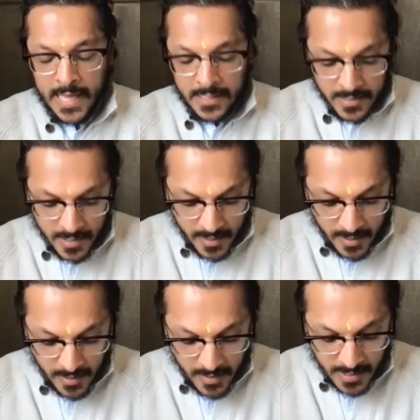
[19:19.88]
And
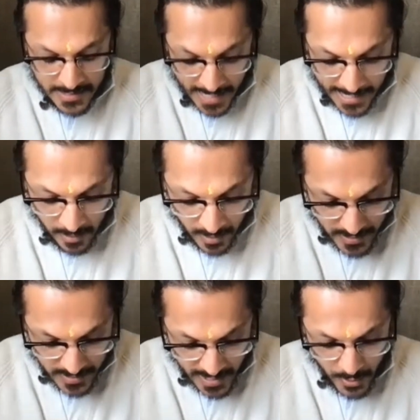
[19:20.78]
the
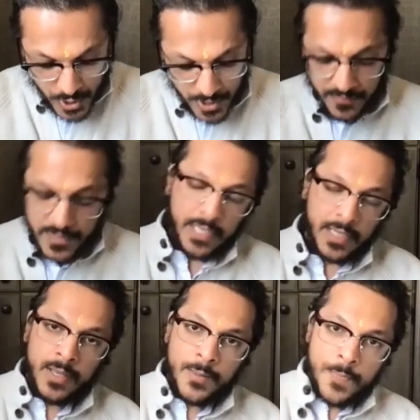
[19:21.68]
dialogue is now
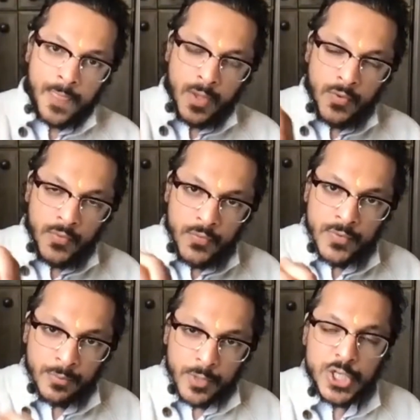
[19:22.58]
shifting
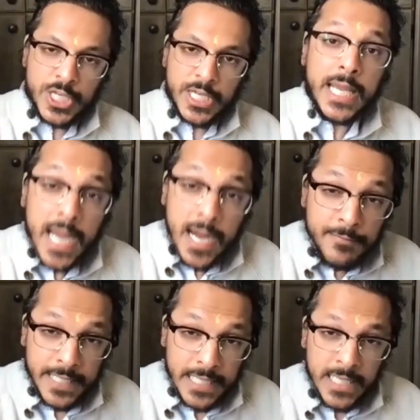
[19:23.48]
from Rishi
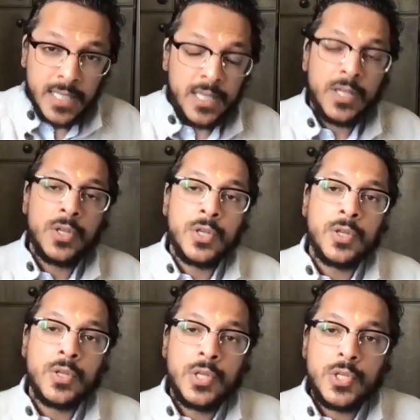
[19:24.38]
Kavi
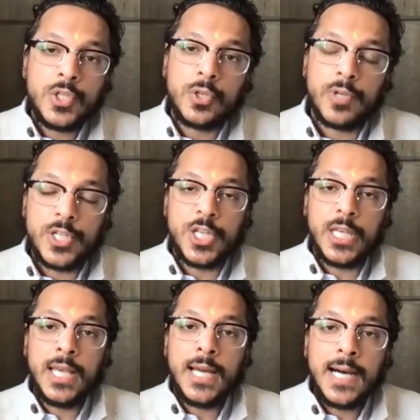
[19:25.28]
to
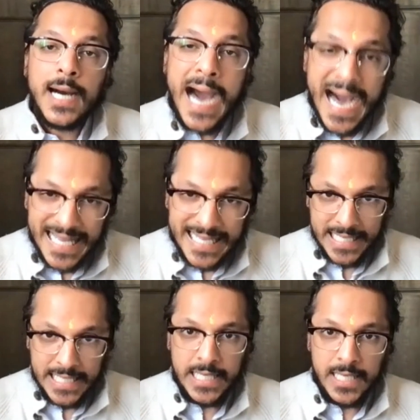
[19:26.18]
Rishi
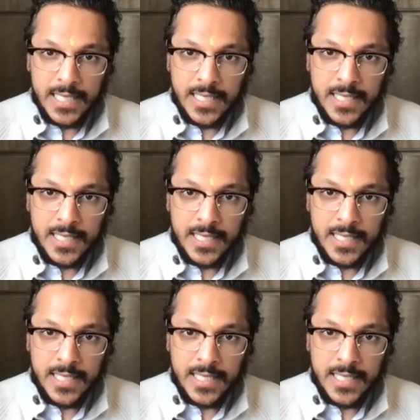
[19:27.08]
Hari.